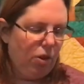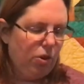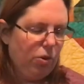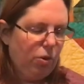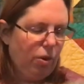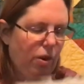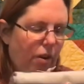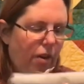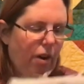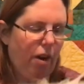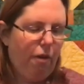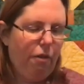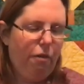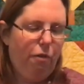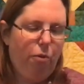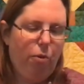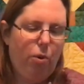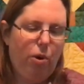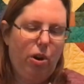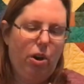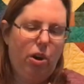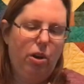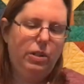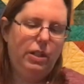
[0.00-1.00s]
So I've got
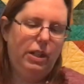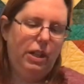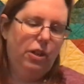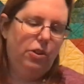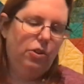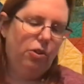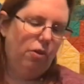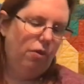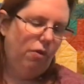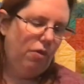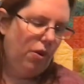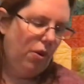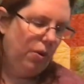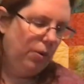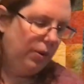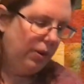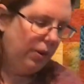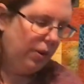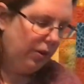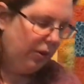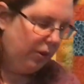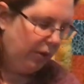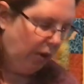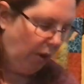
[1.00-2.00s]
4 yards each of those
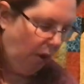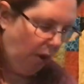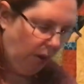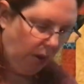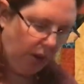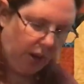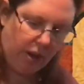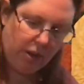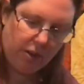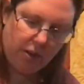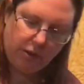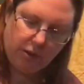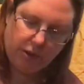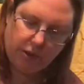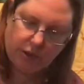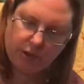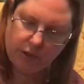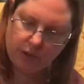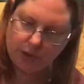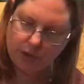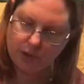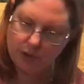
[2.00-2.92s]
solids.